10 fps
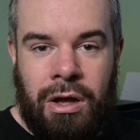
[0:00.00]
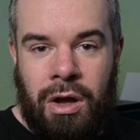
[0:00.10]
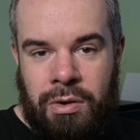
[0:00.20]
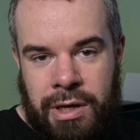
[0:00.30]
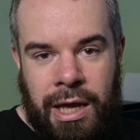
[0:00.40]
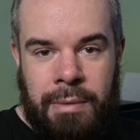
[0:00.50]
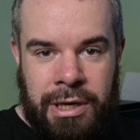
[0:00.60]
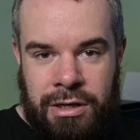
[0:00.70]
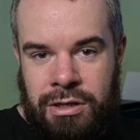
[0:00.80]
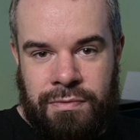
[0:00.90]
okay, I'm
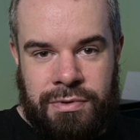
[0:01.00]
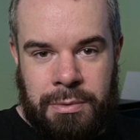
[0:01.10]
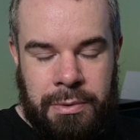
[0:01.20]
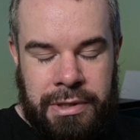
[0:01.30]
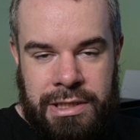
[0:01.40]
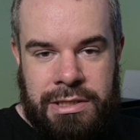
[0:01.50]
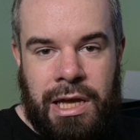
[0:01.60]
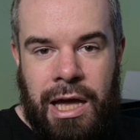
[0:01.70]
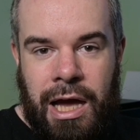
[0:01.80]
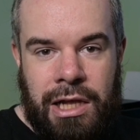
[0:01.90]
getting comfortable with this,
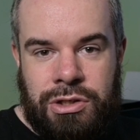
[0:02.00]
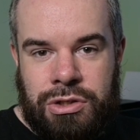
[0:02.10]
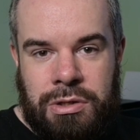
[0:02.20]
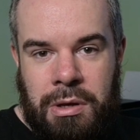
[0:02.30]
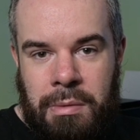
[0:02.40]
I'll just